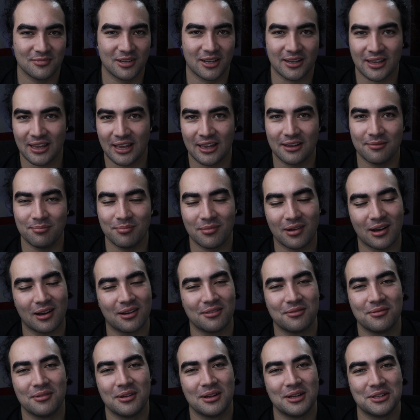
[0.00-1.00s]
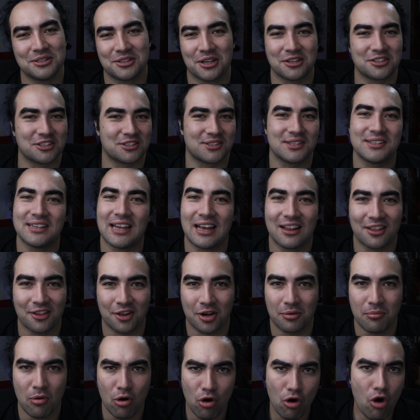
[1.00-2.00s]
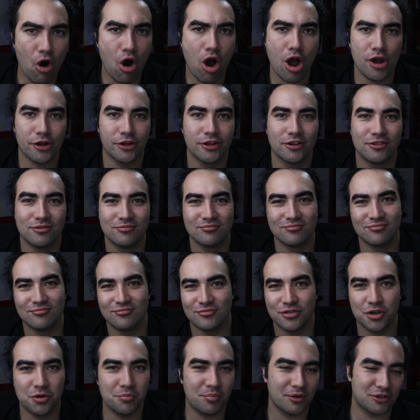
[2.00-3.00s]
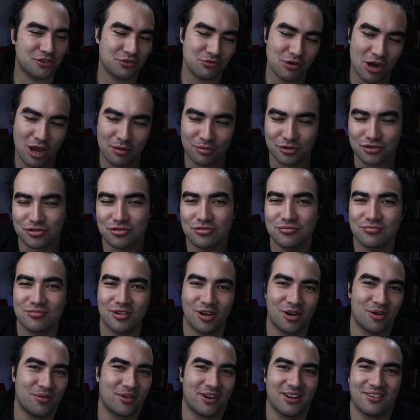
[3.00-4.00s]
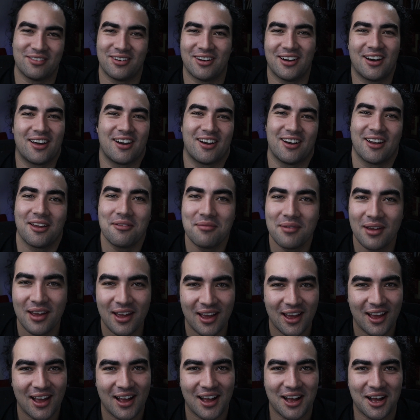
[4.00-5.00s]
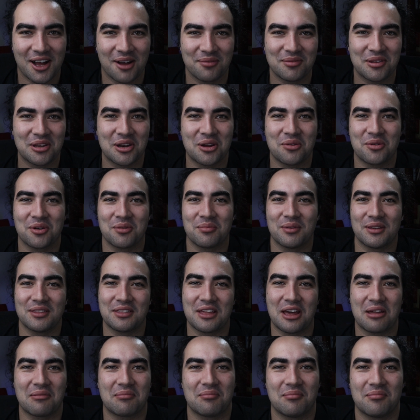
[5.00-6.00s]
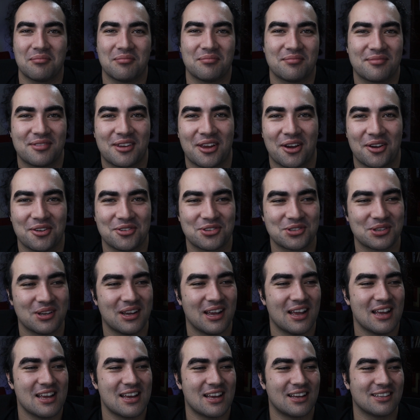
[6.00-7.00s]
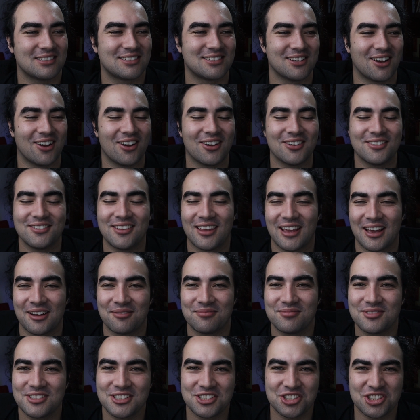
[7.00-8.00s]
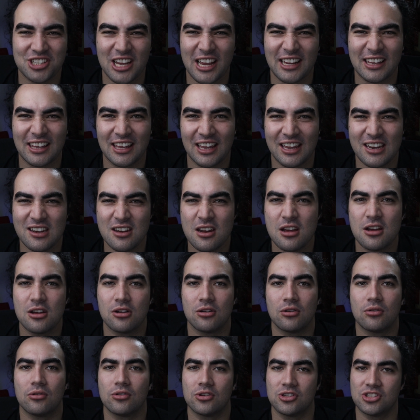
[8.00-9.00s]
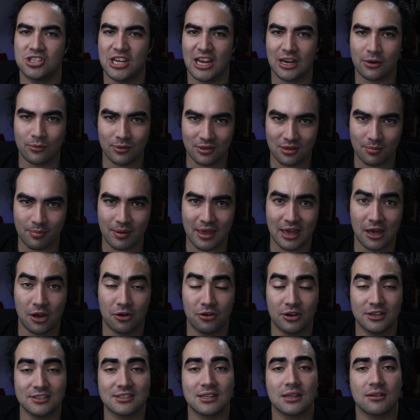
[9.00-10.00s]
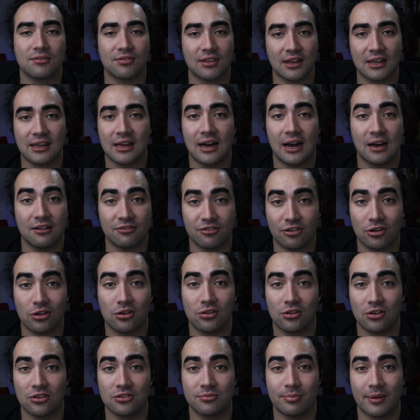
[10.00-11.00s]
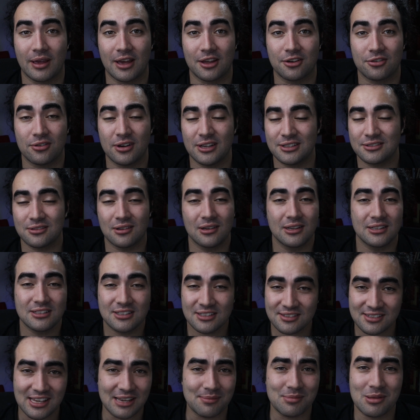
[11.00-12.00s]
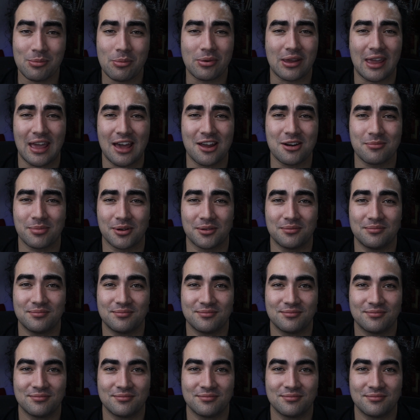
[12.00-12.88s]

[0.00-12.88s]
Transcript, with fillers: Okay? Don't just yell at them, Hi, you're a piece of rubbish, or whatever, I don't know. Um, you don't want to be that coach. So yeah, just check in, check with the boundaries. If they can't follow those boundaries, just keep them accountable.